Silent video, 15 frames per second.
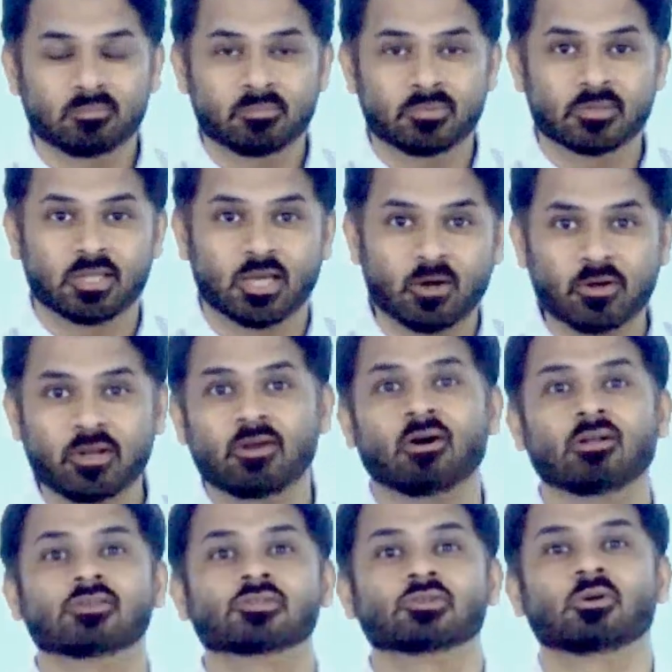theory
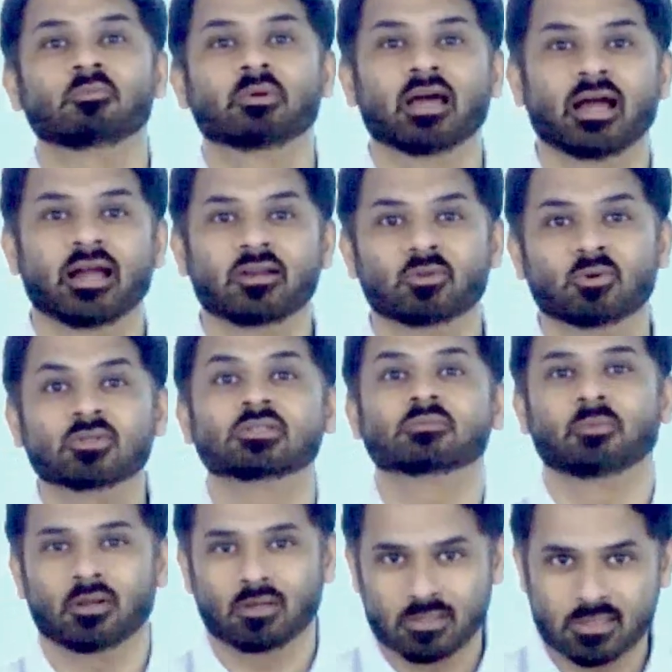also behind those
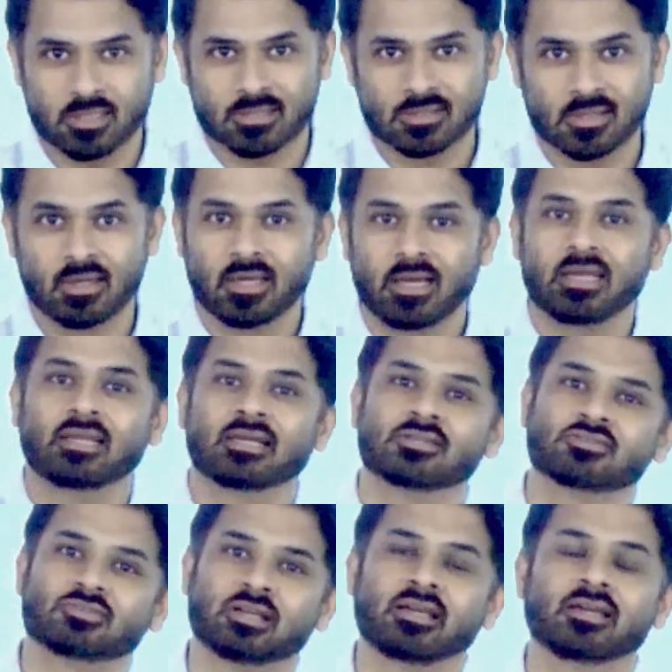politics. In
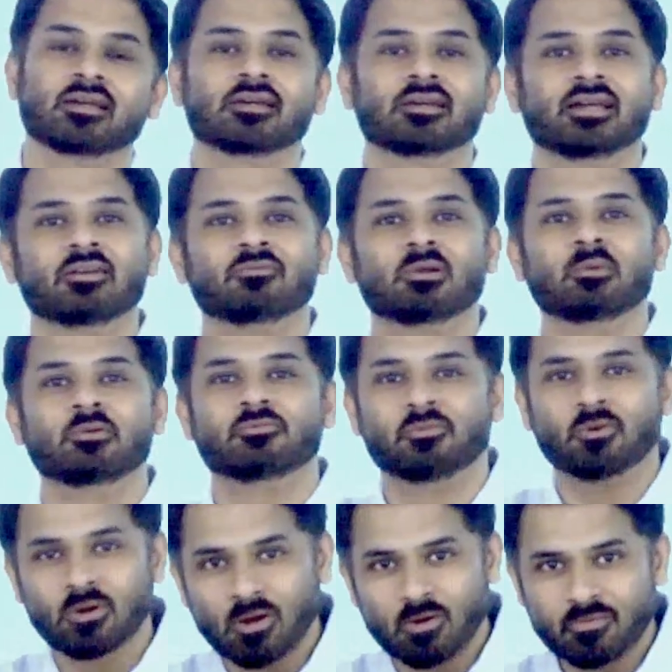history, it will be
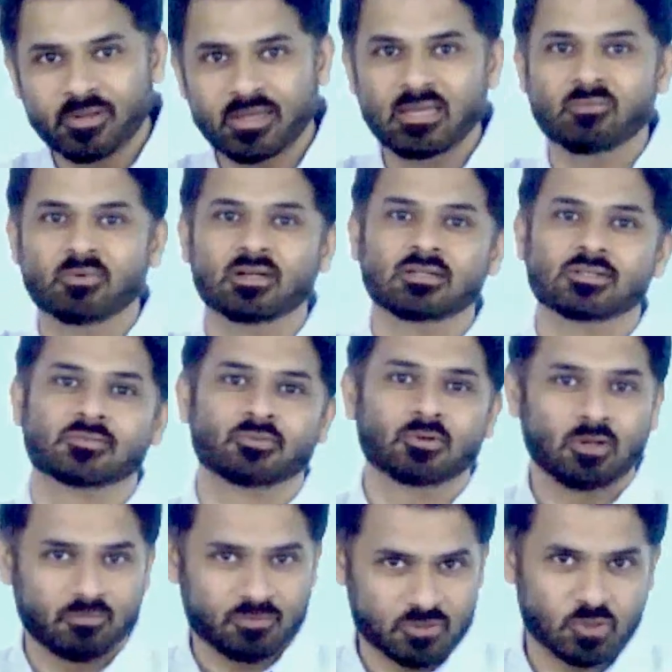full of events,
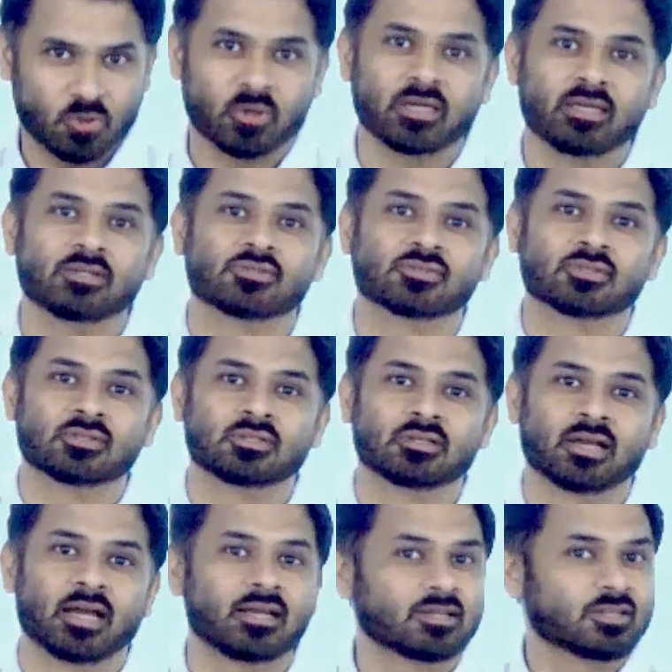full of stories,
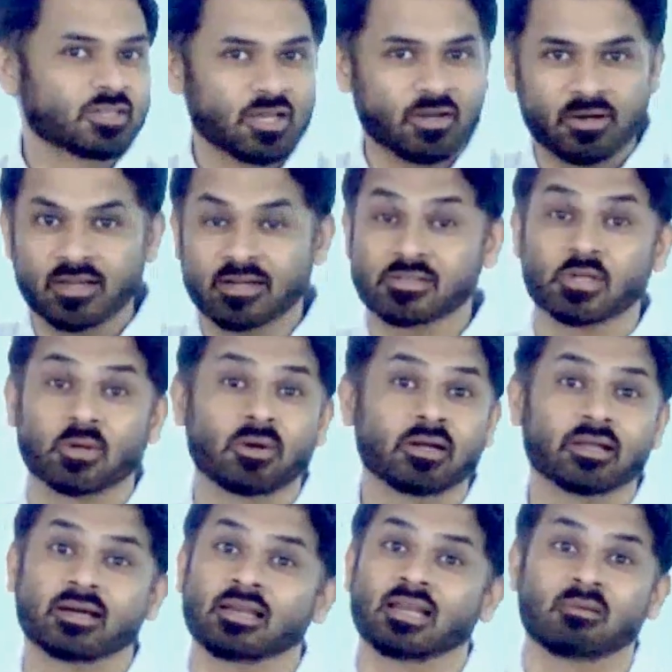right?
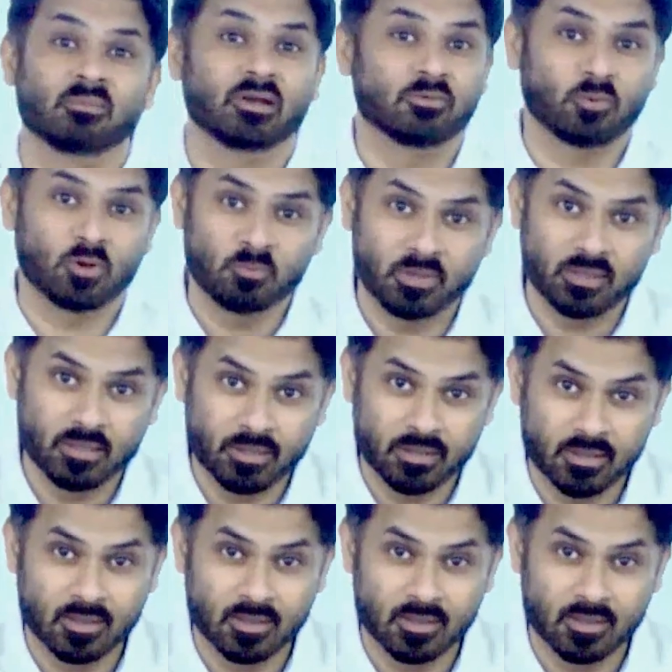Theoretical element won't be there.